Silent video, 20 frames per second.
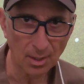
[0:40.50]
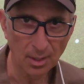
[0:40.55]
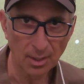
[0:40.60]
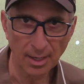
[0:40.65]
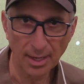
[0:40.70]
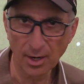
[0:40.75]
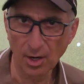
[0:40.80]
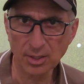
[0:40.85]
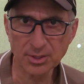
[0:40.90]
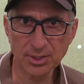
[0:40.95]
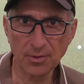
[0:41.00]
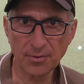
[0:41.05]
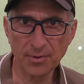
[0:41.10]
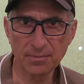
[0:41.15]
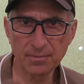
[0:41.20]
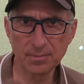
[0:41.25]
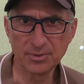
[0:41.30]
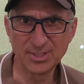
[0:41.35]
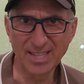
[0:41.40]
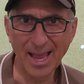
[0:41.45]
And also,
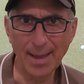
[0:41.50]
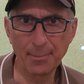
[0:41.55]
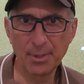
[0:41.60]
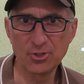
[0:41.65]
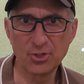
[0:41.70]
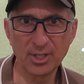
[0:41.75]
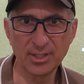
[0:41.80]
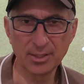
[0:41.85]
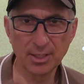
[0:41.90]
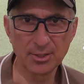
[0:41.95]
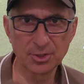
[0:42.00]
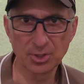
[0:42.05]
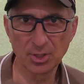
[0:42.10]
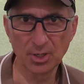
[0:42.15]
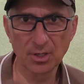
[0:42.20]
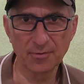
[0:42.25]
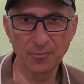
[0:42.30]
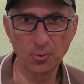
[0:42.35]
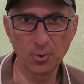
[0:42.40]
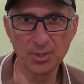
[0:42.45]
damaging the
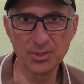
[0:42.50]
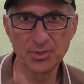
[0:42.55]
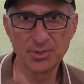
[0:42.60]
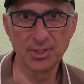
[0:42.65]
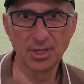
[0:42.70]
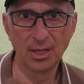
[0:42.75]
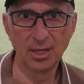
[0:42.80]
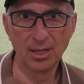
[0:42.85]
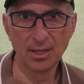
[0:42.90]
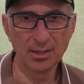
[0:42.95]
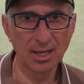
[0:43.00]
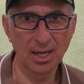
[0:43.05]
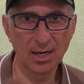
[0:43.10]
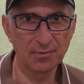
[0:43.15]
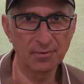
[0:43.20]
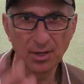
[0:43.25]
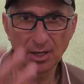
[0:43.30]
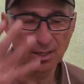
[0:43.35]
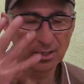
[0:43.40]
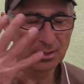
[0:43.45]
turf was kind of
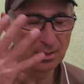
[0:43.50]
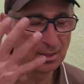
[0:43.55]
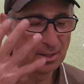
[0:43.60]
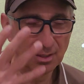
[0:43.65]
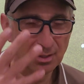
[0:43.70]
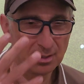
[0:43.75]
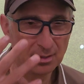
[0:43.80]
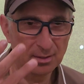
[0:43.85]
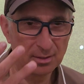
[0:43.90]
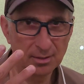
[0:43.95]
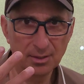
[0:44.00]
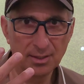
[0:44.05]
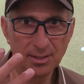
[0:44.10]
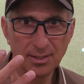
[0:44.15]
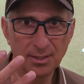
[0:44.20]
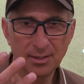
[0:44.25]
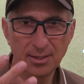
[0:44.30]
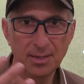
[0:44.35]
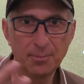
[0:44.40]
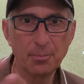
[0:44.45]
a
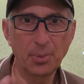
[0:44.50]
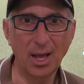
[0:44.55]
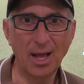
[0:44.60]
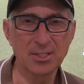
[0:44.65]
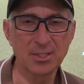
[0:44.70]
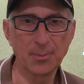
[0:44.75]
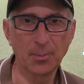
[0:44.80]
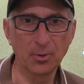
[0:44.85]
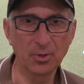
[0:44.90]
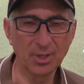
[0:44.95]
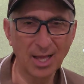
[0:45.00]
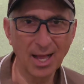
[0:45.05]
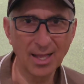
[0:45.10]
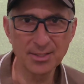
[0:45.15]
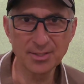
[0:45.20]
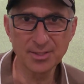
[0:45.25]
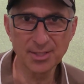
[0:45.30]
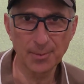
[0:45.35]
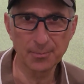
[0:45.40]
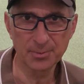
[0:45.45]
impossible
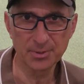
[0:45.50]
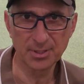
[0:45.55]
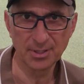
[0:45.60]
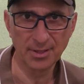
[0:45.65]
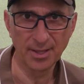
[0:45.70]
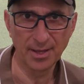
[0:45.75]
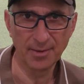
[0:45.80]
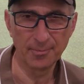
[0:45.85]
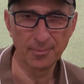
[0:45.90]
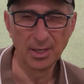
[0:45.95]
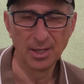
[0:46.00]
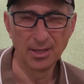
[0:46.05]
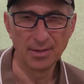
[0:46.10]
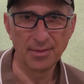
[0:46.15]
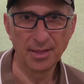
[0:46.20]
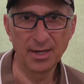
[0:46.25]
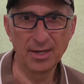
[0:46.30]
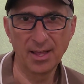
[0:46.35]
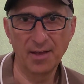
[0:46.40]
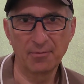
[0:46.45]
concept to them.
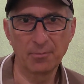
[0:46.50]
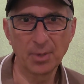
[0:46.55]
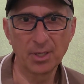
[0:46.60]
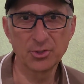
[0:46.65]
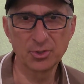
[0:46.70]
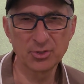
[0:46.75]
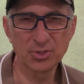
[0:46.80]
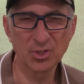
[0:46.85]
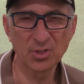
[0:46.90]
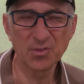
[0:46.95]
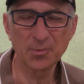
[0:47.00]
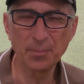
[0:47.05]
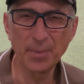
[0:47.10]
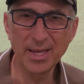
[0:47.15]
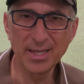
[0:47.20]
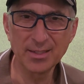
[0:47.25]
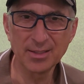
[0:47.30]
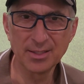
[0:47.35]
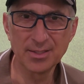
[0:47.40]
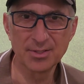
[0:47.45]
They didn't have much turf
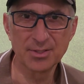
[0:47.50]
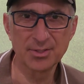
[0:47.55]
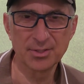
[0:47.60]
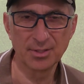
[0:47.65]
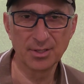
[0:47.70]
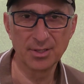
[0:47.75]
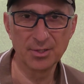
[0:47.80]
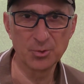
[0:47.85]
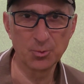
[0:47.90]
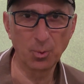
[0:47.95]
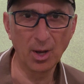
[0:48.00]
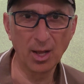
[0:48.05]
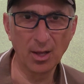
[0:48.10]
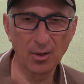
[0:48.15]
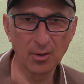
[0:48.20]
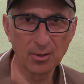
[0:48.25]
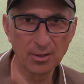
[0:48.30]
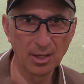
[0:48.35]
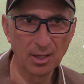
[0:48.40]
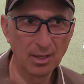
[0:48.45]
maintenance as
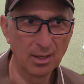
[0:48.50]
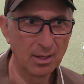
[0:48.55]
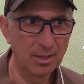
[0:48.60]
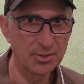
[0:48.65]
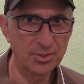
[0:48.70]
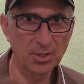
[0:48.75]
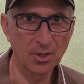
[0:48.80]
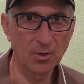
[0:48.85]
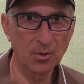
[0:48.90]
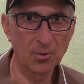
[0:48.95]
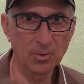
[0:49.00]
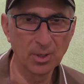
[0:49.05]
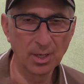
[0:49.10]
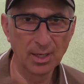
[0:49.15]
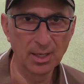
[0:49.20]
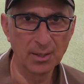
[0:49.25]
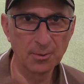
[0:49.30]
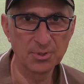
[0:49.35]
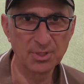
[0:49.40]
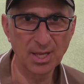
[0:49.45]
well, so
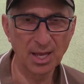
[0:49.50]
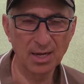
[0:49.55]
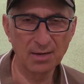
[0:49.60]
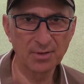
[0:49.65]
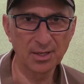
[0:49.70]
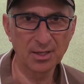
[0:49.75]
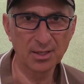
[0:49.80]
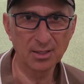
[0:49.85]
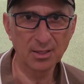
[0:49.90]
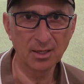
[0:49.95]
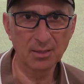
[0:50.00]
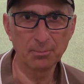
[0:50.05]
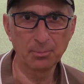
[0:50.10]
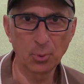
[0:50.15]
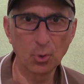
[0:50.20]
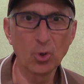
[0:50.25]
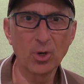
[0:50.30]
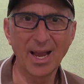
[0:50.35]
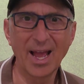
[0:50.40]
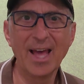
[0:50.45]
it was kind of a
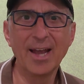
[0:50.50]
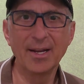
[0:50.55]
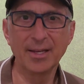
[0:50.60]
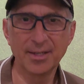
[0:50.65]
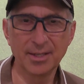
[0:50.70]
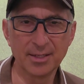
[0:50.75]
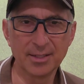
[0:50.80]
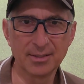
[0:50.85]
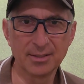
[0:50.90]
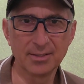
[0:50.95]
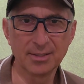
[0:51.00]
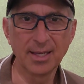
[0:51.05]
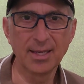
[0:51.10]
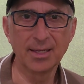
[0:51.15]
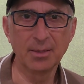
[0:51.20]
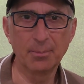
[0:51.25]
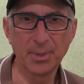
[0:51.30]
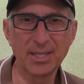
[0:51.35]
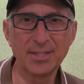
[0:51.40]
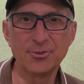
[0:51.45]
poor etiquette to take
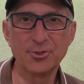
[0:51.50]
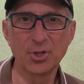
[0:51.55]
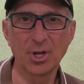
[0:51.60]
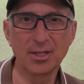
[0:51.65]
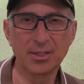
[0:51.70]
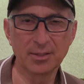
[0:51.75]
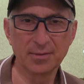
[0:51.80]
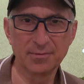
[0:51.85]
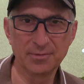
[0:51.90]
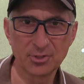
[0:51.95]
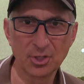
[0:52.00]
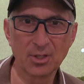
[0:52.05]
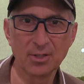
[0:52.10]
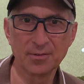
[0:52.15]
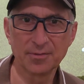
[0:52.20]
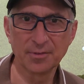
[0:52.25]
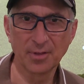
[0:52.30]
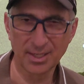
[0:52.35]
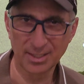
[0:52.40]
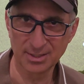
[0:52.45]
a big chunk of
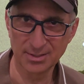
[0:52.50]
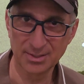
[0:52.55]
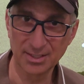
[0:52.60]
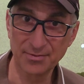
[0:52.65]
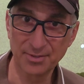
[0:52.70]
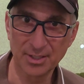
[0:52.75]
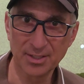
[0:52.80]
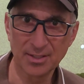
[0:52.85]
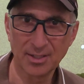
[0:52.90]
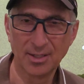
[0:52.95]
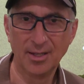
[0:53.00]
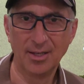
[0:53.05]
turf like a divot